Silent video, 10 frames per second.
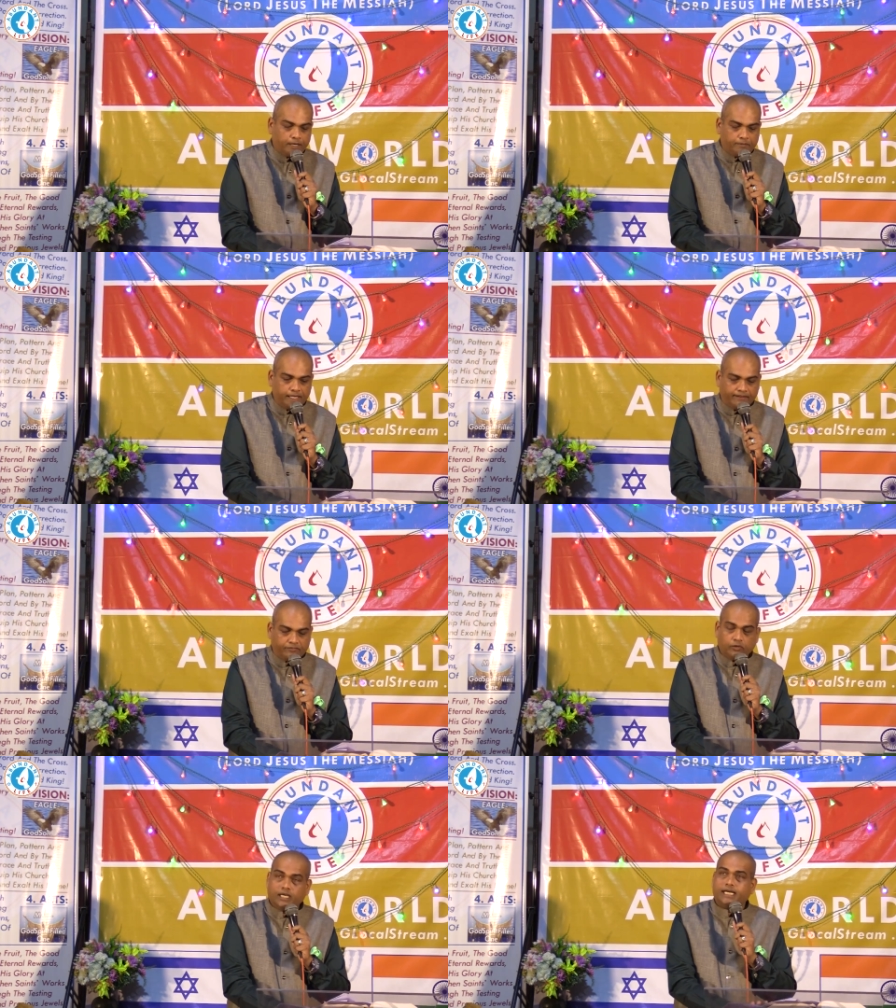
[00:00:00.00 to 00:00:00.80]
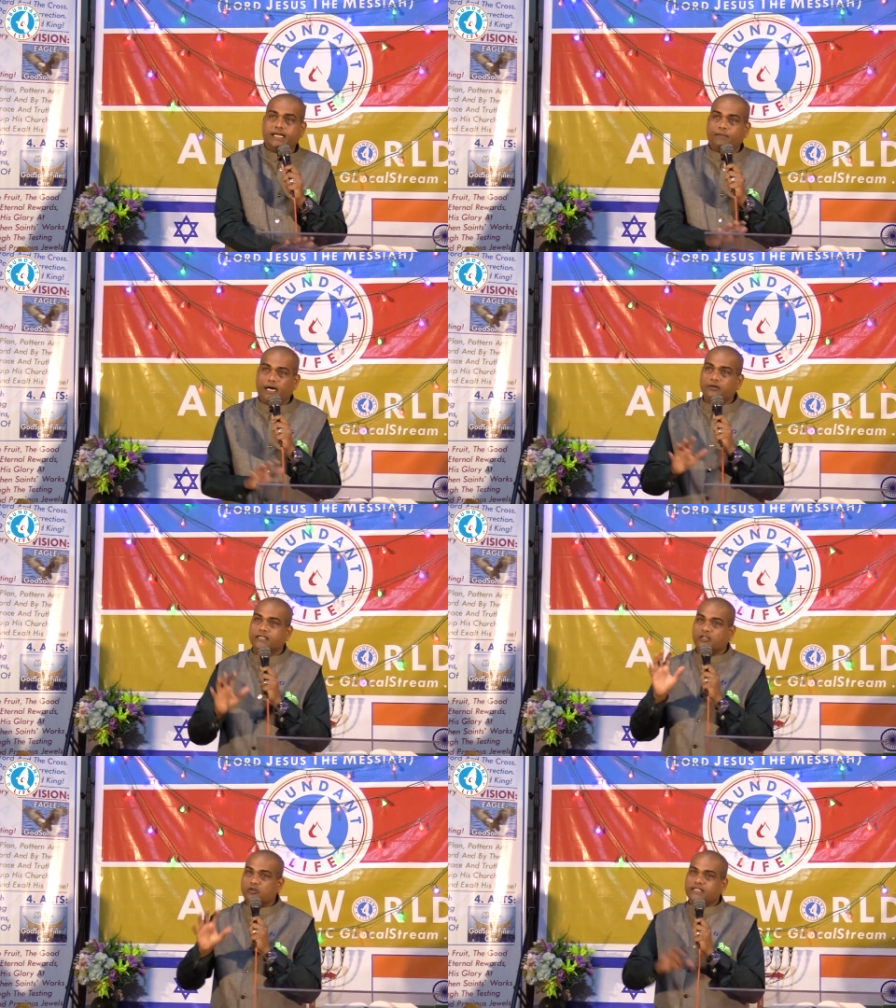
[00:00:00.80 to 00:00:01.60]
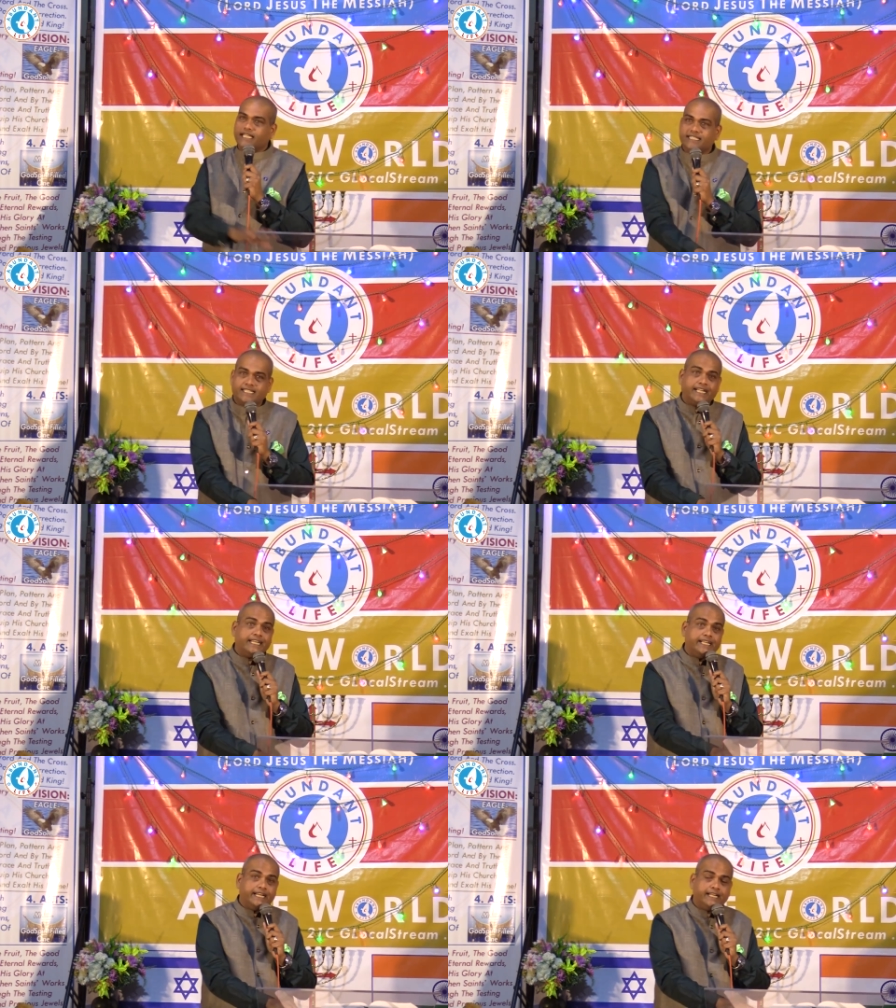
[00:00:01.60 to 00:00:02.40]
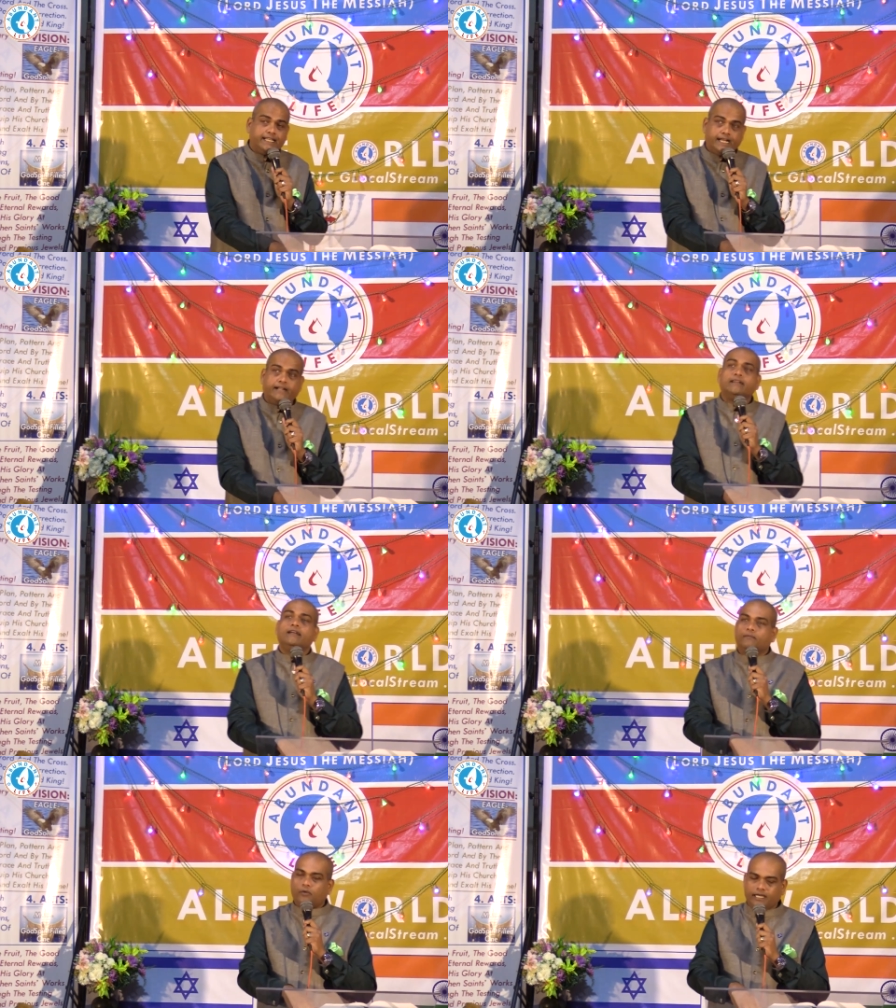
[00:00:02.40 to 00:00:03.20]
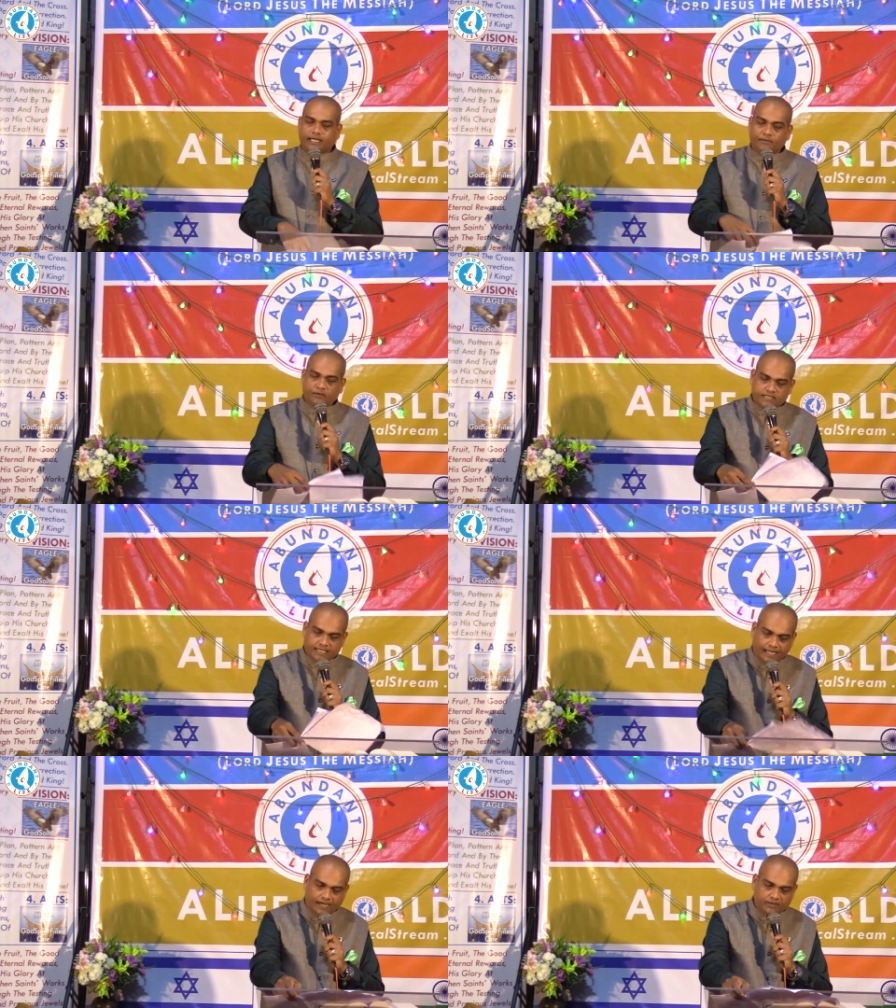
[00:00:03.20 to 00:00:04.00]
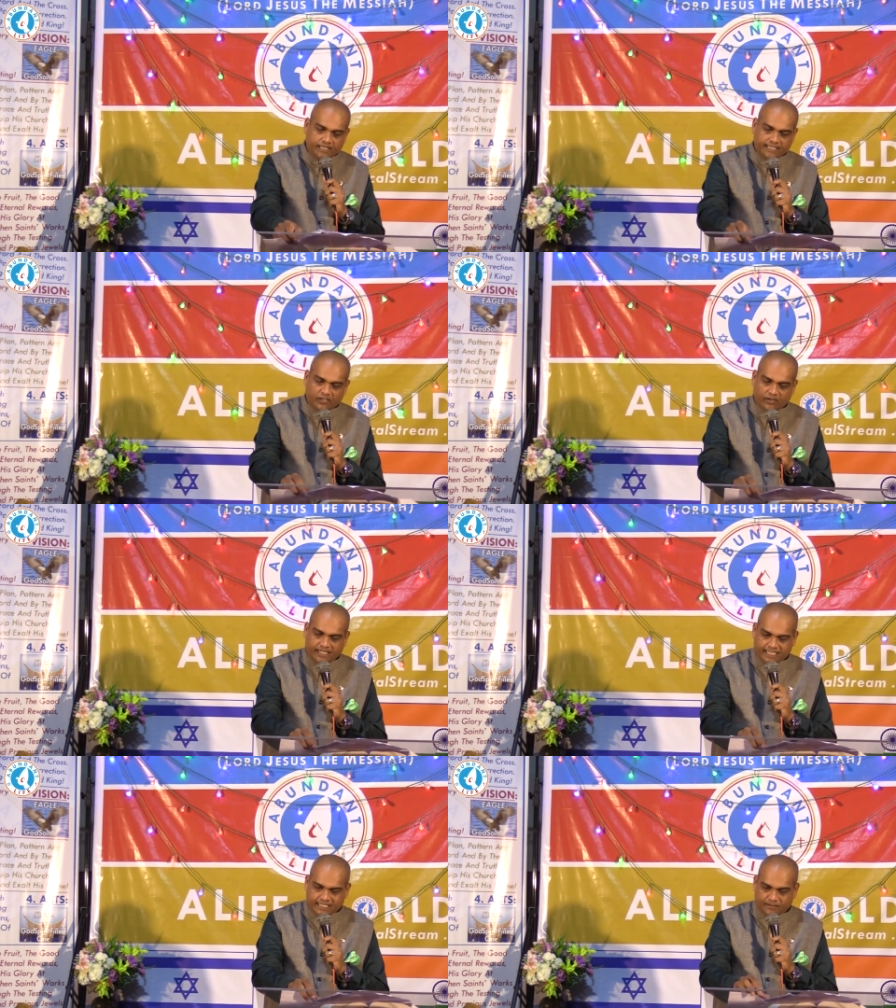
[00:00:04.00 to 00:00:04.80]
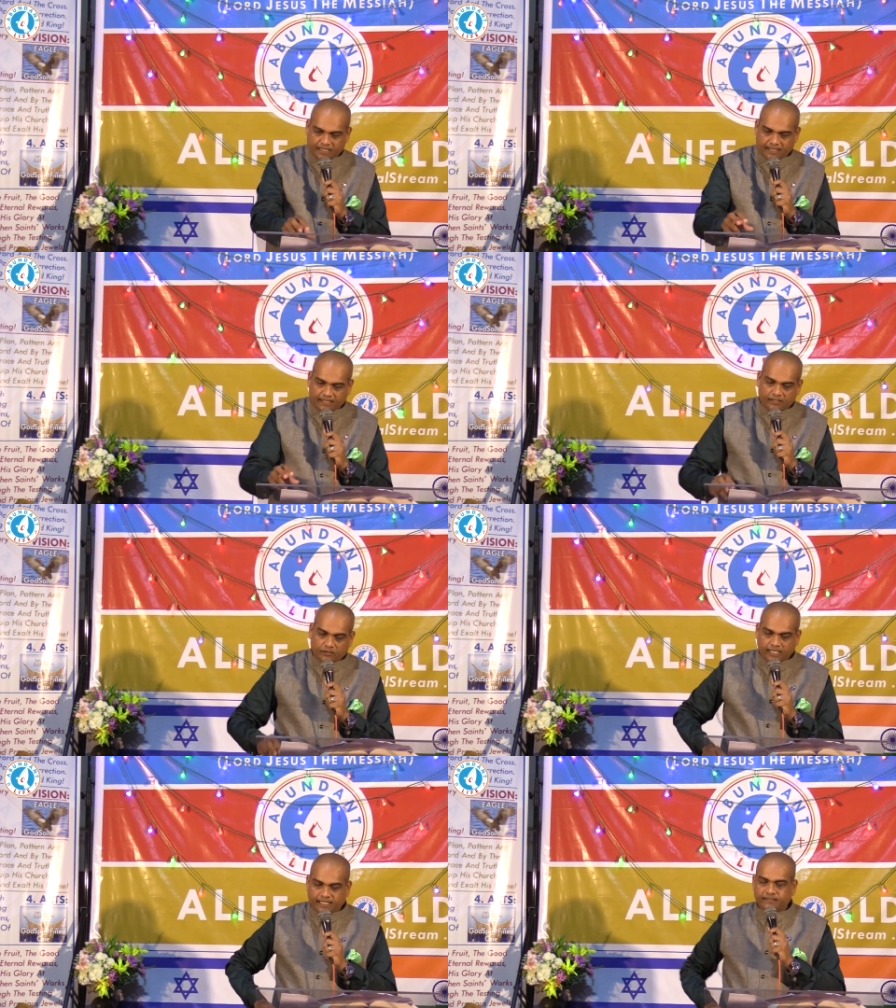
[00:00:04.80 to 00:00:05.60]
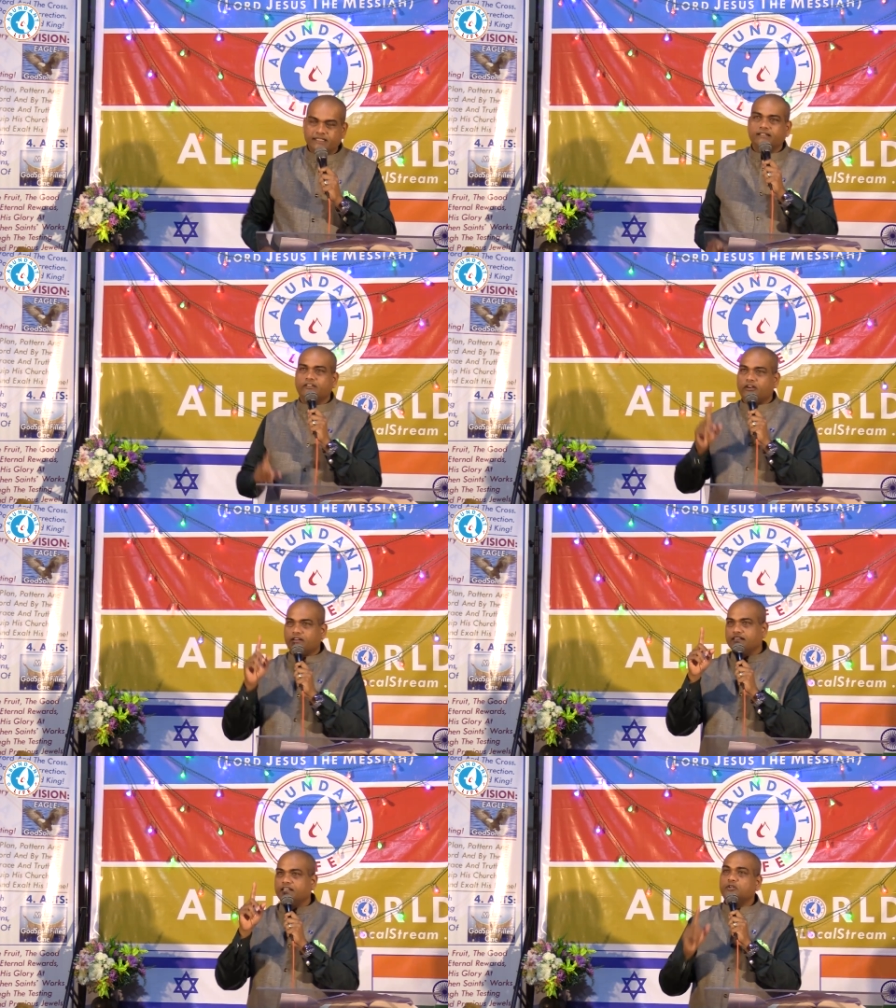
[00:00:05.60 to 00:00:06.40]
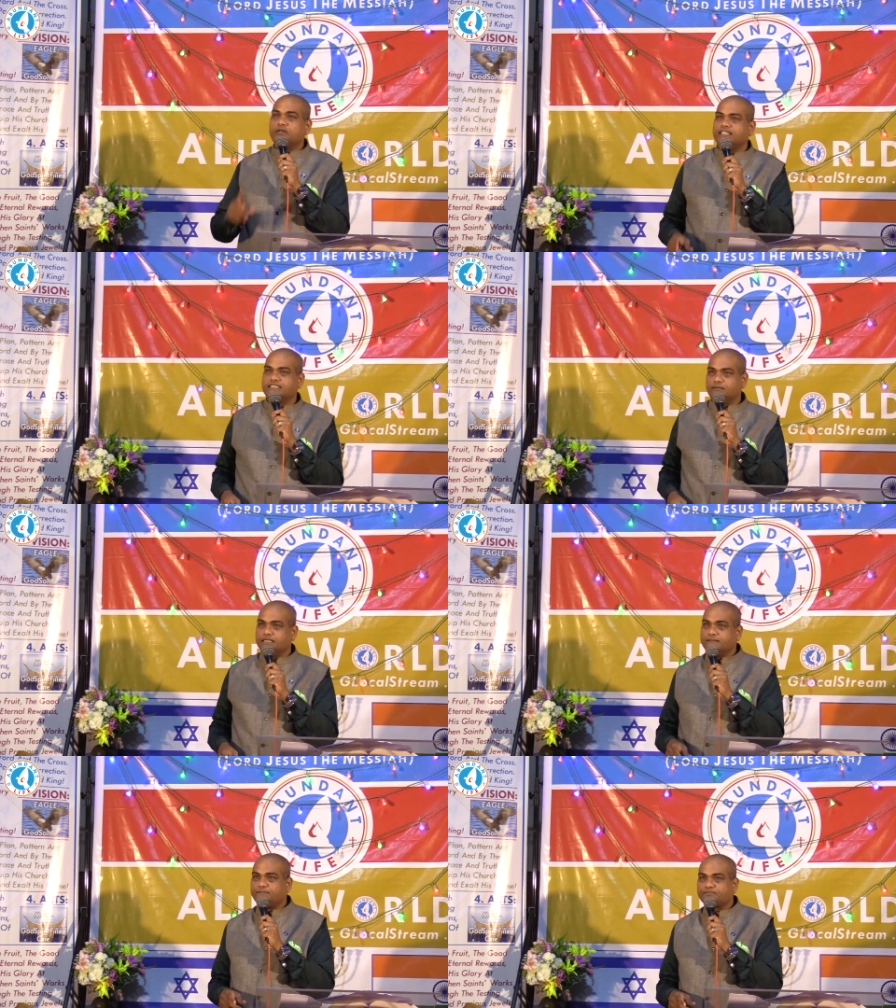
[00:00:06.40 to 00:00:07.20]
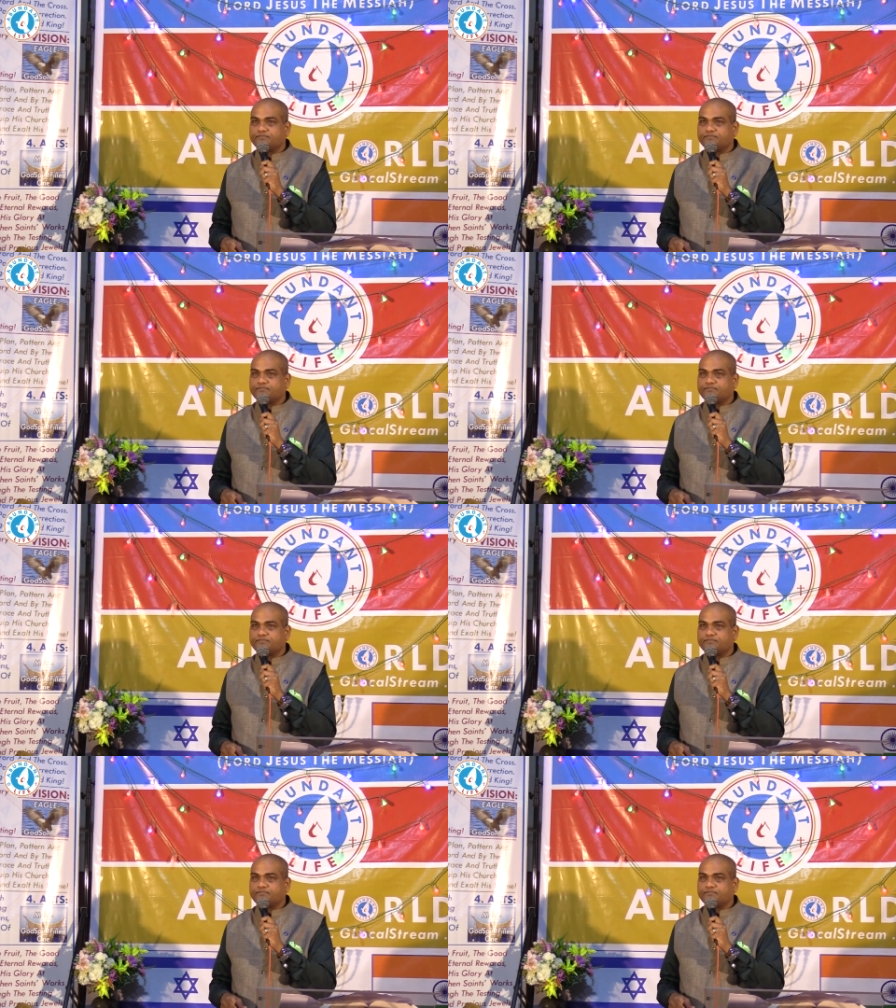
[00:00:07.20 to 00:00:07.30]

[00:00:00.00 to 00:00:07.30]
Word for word: but we have to learn about the good things that he did in that. Polygamy was allowed in the Old Testament, hallelujah, not in the New Testament.